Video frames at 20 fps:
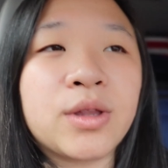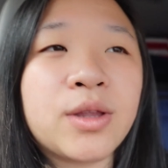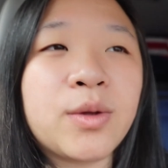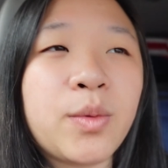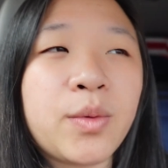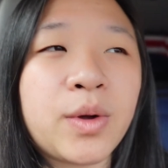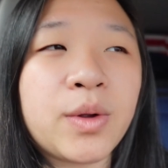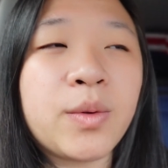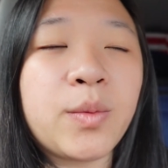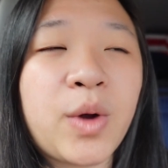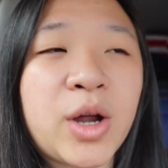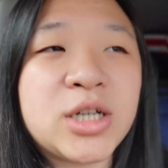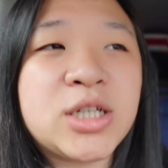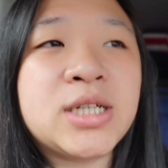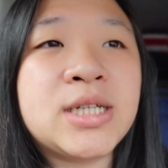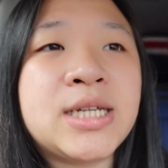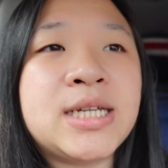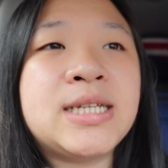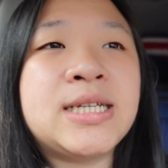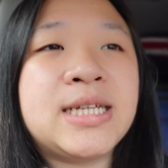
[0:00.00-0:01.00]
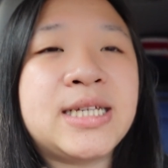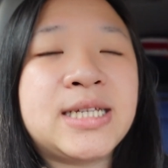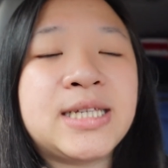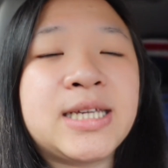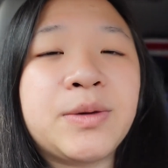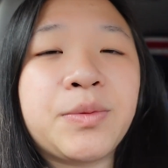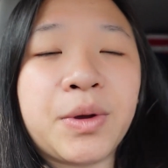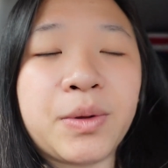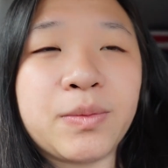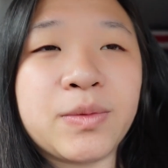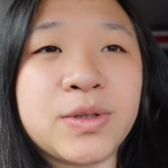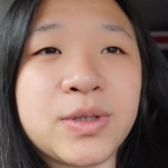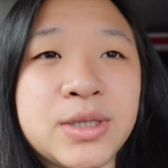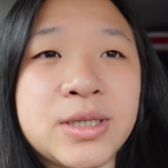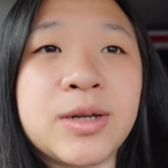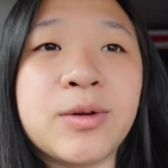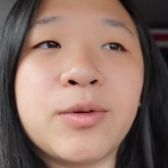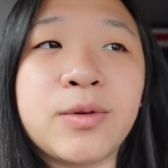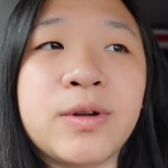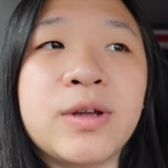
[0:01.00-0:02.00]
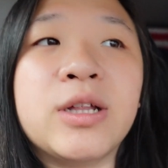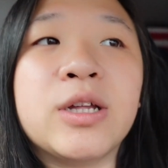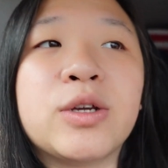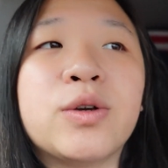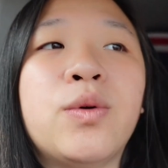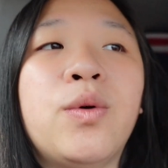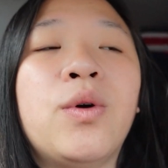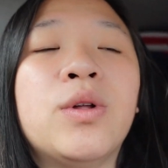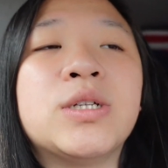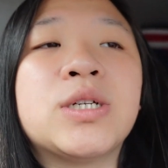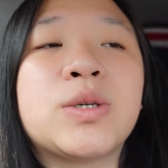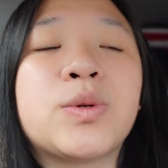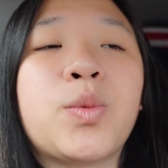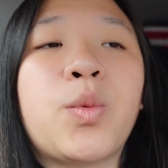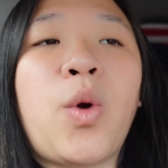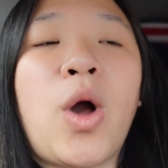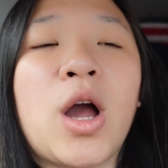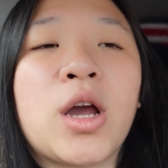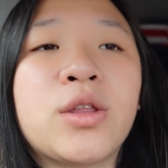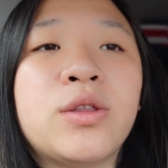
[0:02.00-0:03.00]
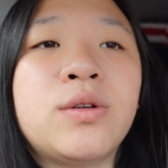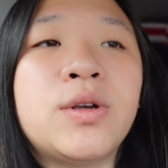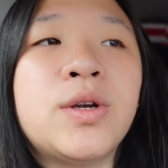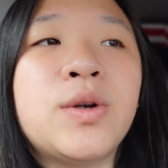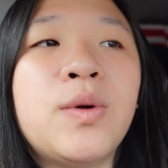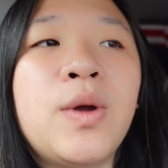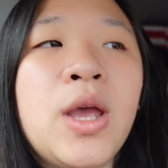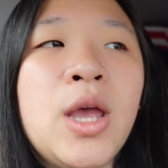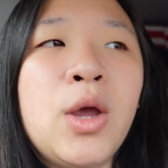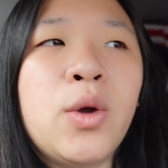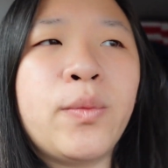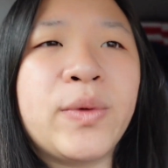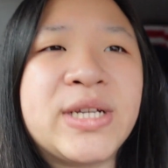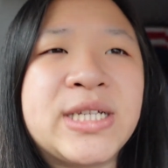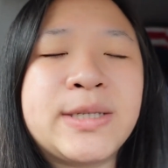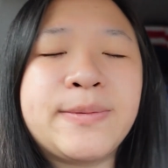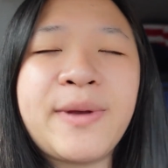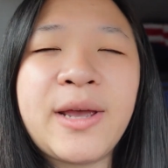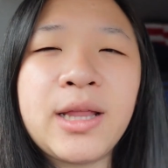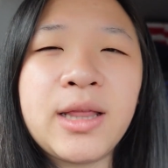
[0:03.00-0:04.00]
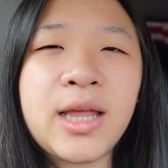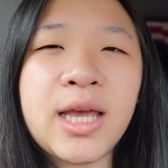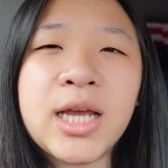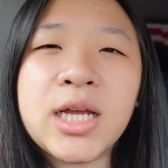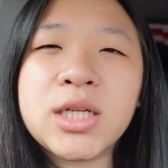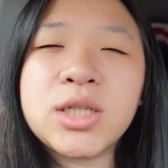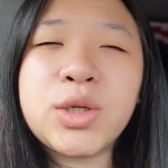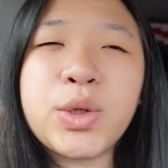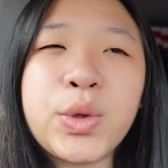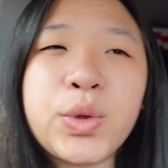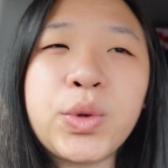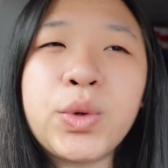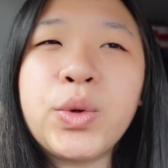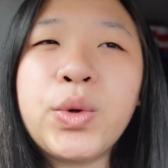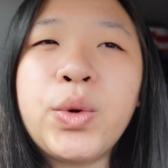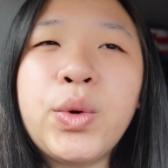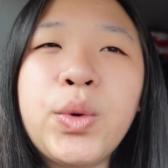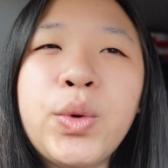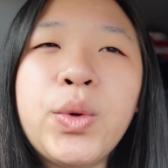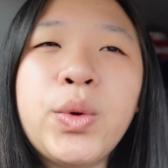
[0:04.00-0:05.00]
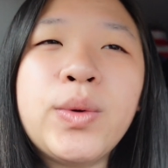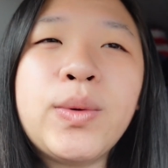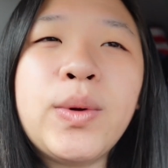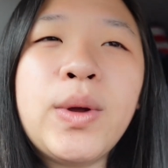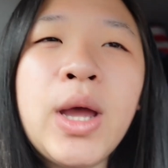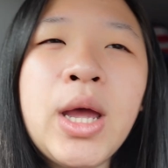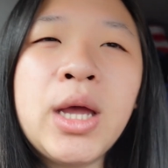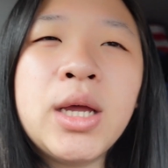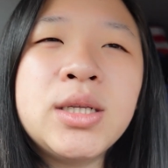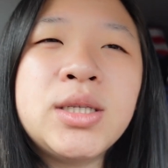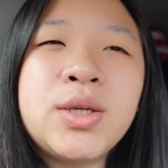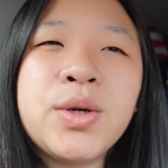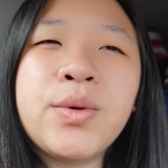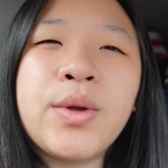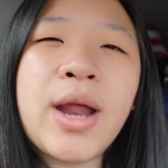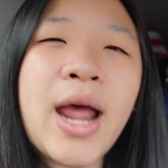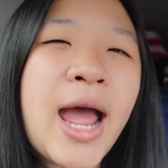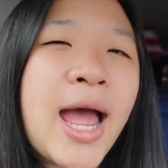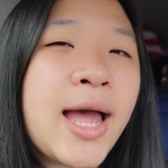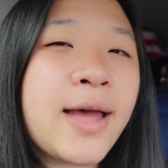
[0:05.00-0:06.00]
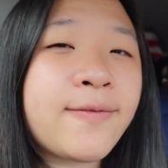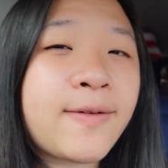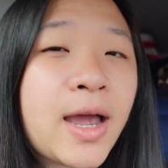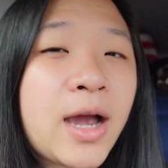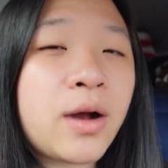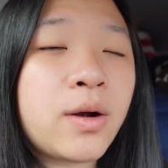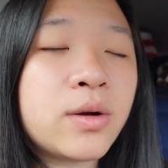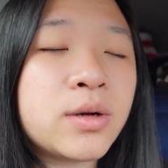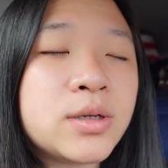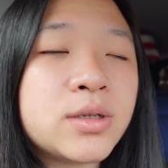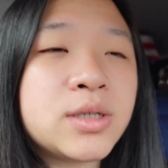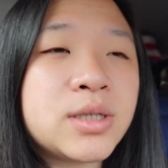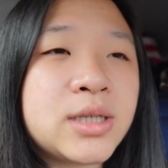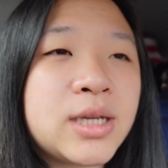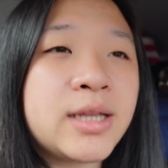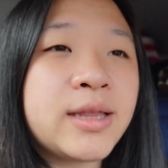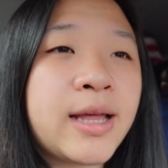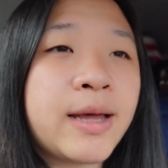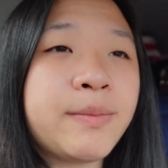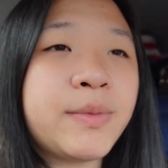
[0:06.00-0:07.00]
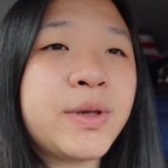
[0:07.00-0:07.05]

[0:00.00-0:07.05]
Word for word: The Washington D C one was still really cool to walk through. We spent like two, two and a half hours in that